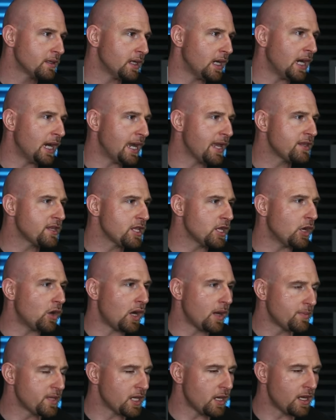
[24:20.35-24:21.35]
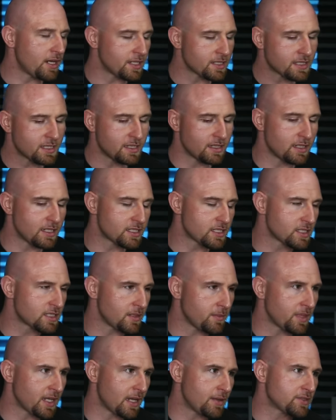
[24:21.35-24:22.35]
And, you know, I'll be honest, and this is
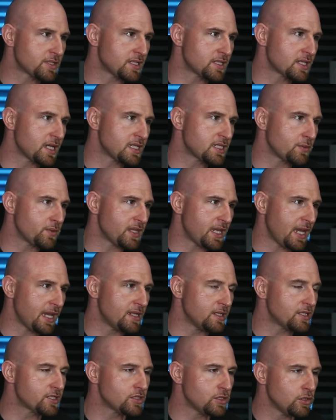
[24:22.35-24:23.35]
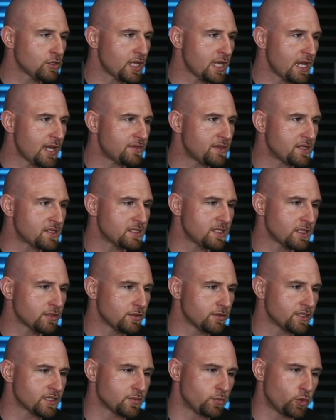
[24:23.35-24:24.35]
something I was discussing with the analyst, looking at the
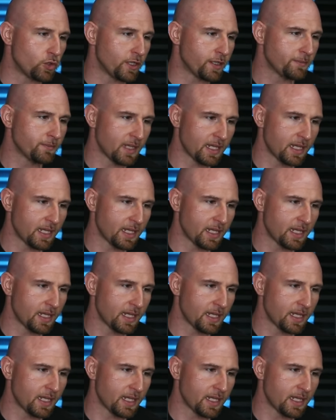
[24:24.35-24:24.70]
signal this morning,